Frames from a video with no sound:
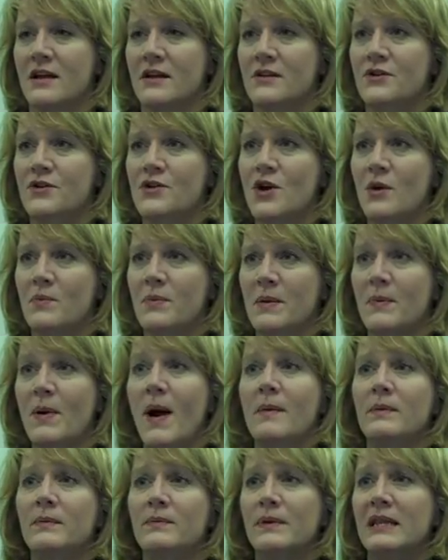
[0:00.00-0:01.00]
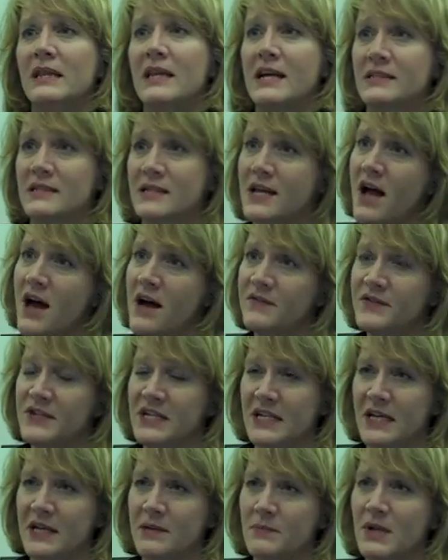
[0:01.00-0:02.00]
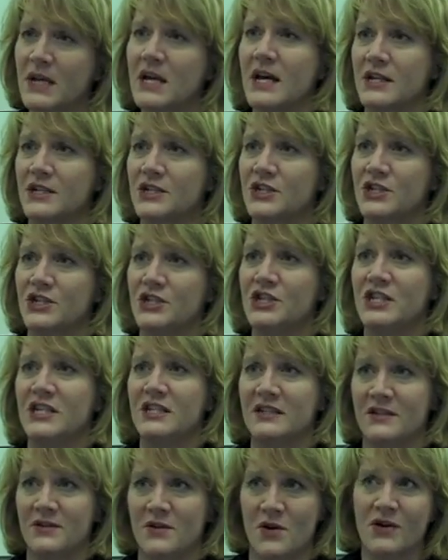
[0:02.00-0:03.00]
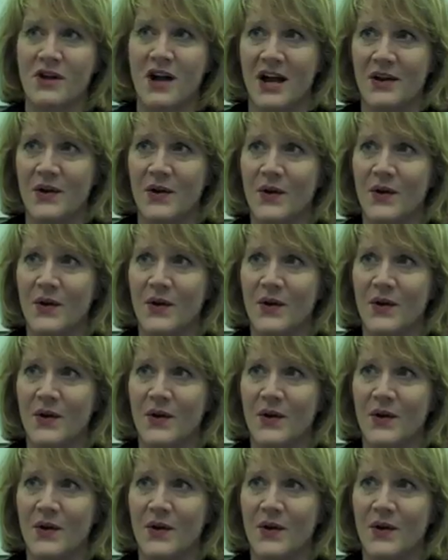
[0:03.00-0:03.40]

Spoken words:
No, but probably Leslie Huff did it because she's in Hokkaido.